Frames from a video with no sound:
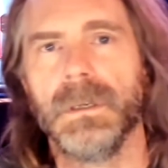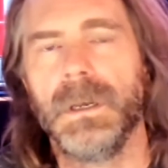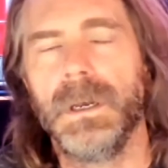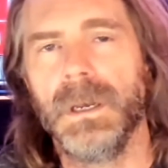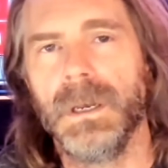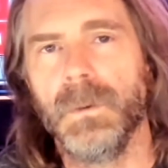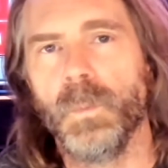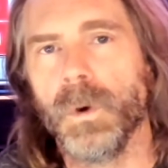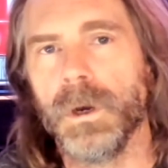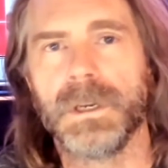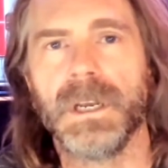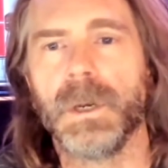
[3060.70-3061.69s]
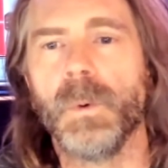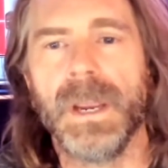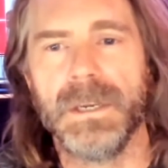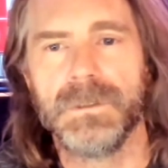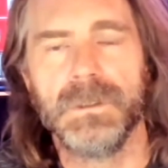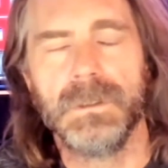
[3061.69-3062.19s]
work
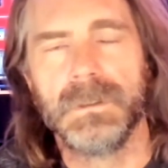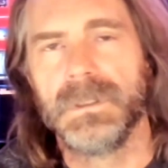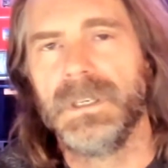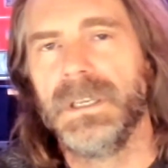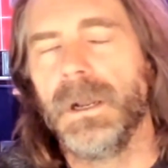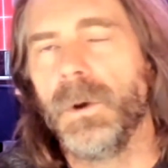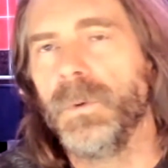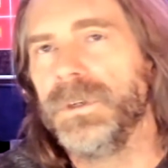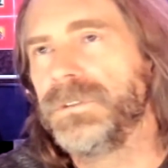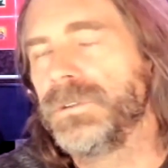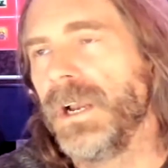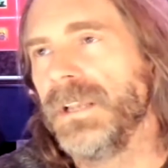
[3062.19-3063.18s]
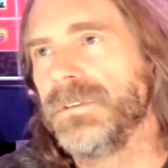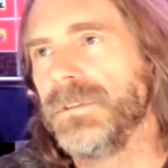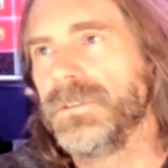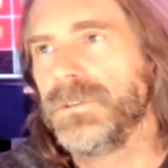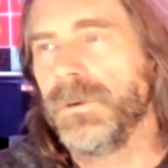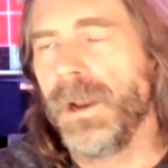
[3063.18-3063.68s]
equation. It always tries to
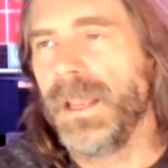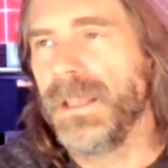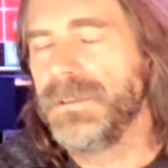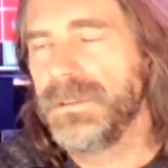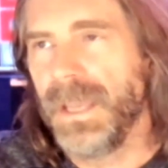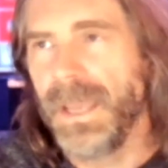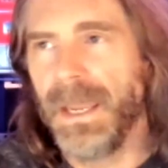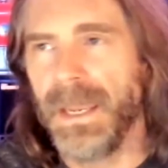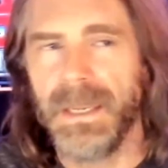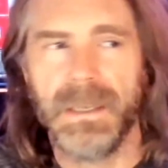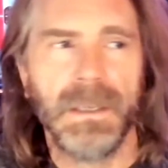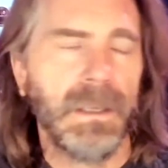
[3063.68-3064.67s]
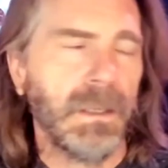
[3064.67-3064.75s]
stay,